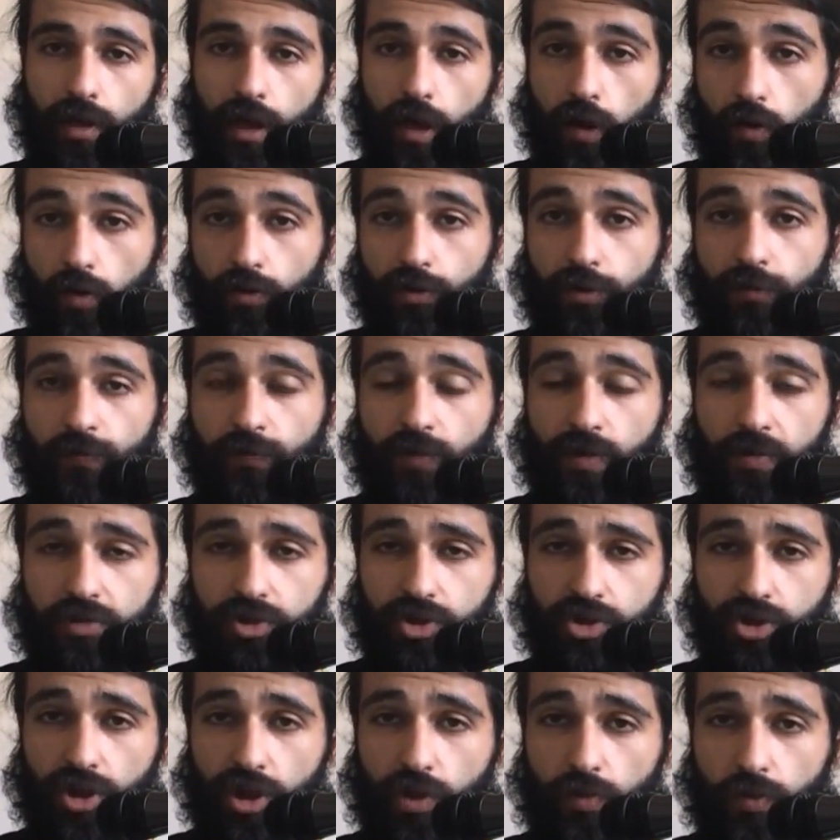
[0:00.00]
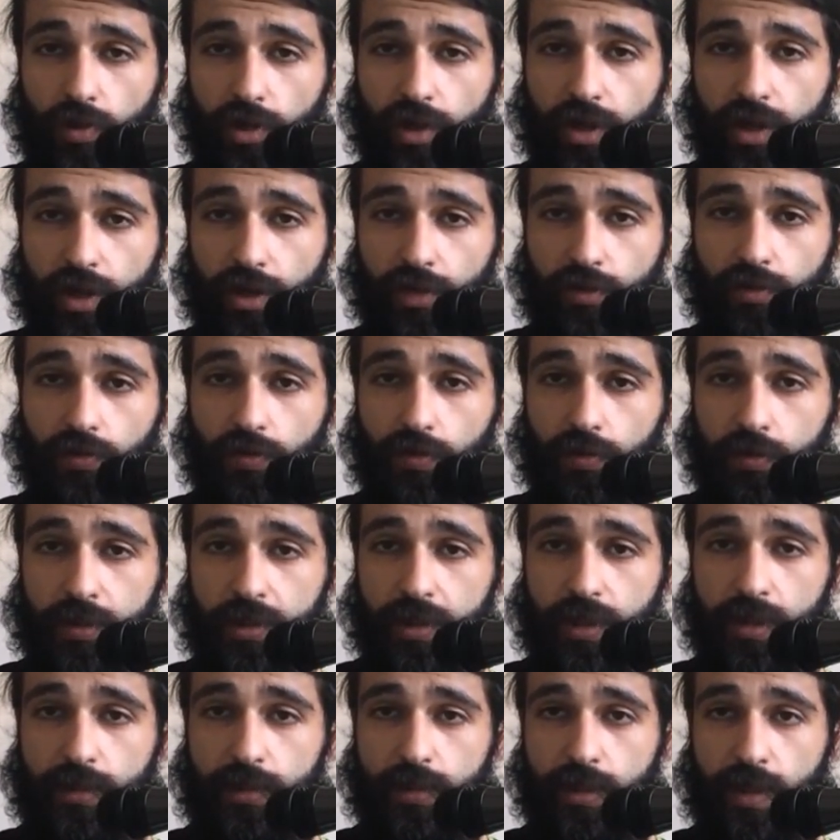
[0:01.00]
Now on the 5th string, we're going to do
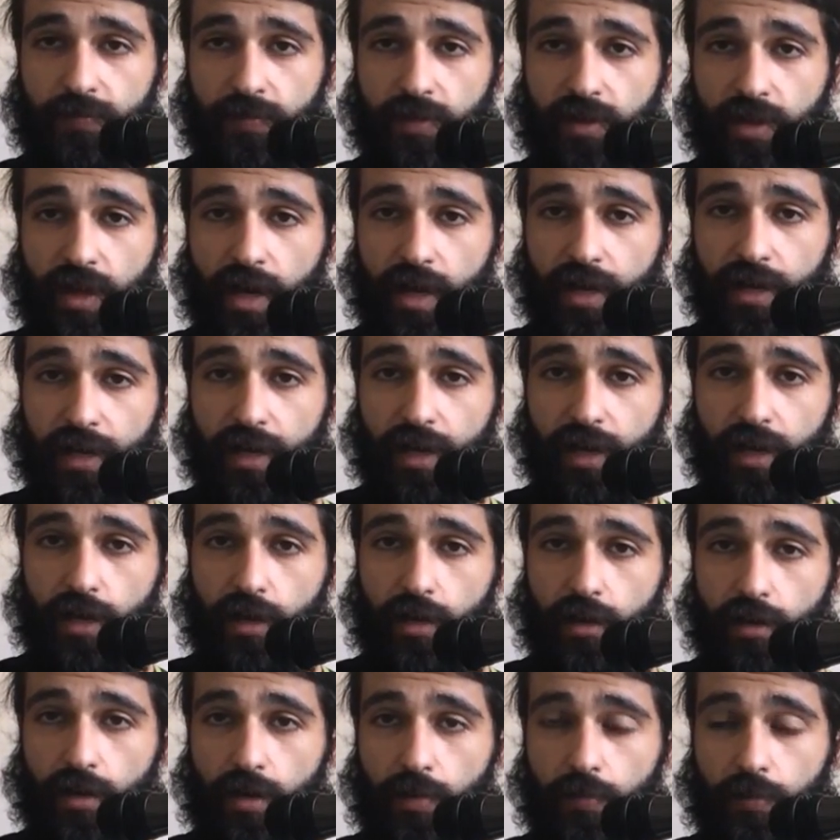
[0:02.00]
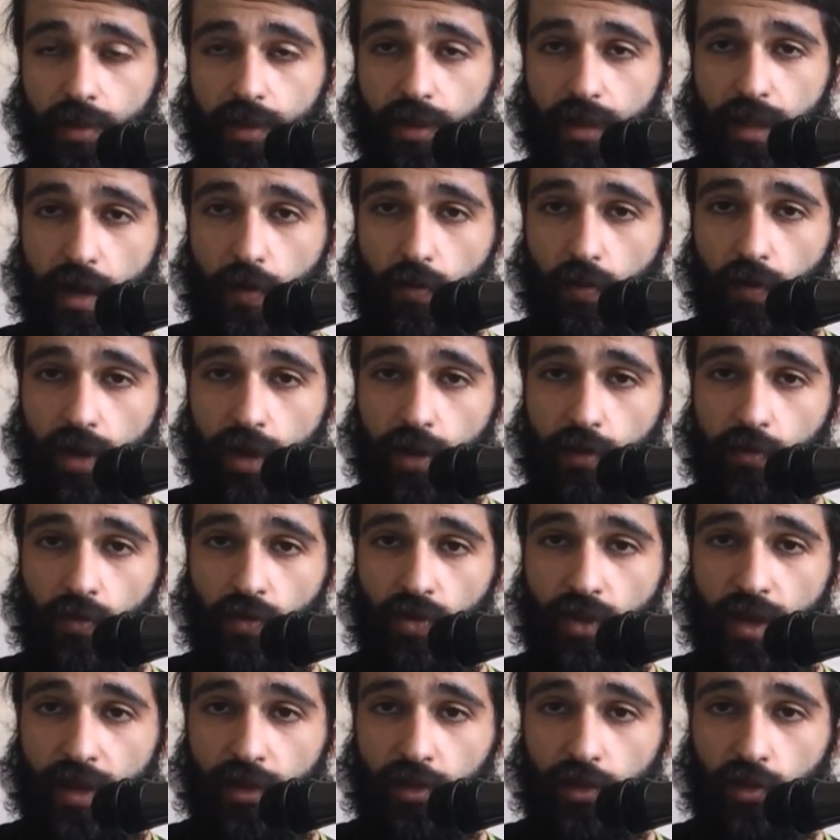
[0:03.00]
6, 7, 9 again, but now we're going to
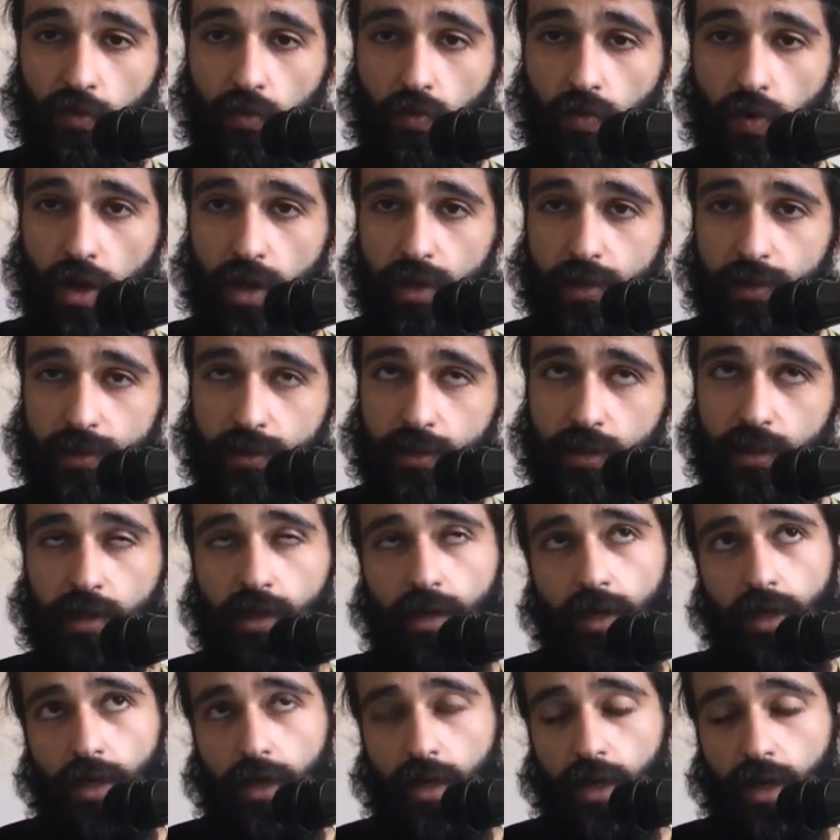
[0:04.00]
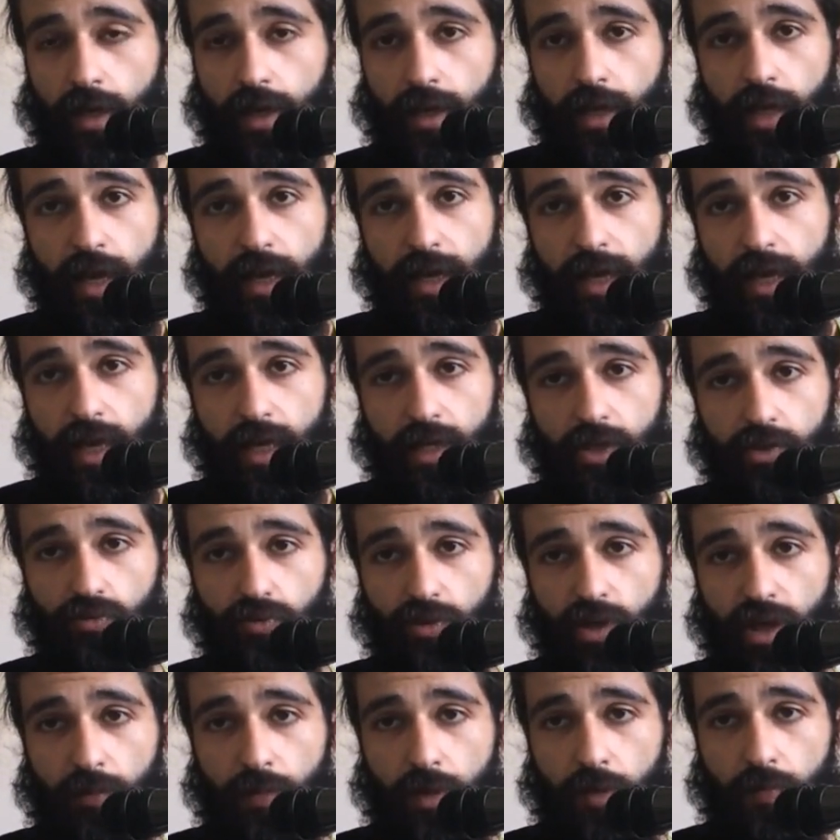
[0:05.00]
do that twice. In that case,
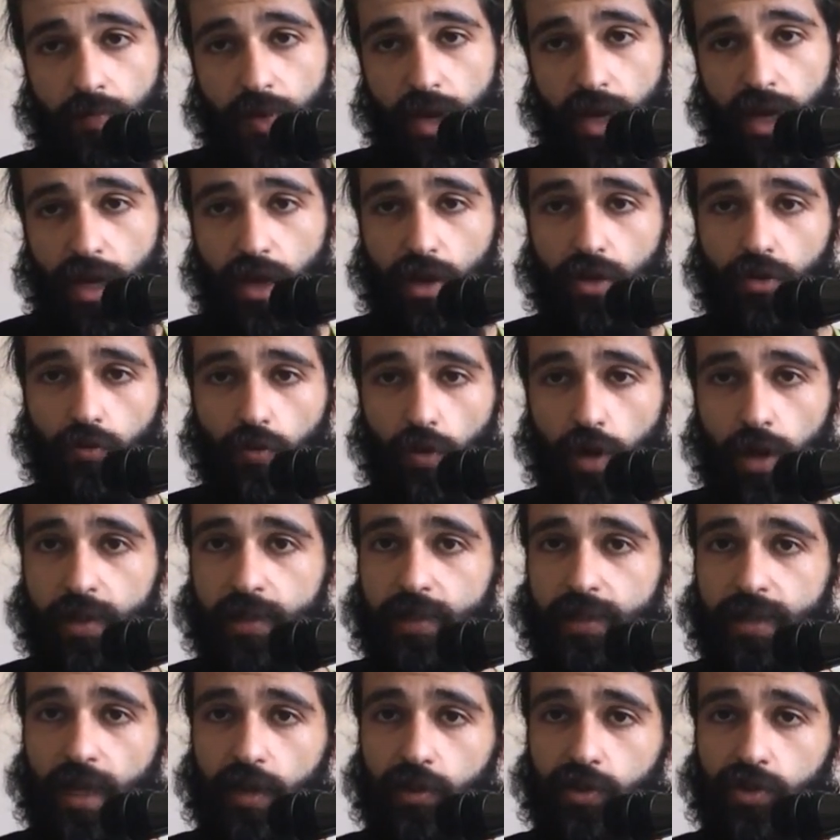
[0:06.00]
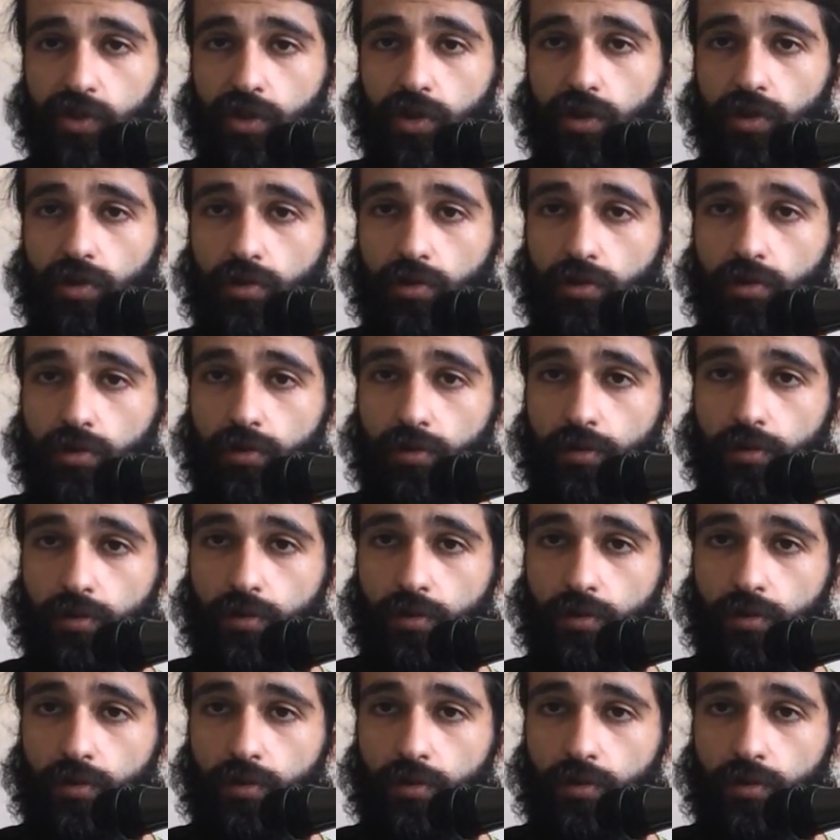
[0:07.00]
we're going to be picking twice now. So to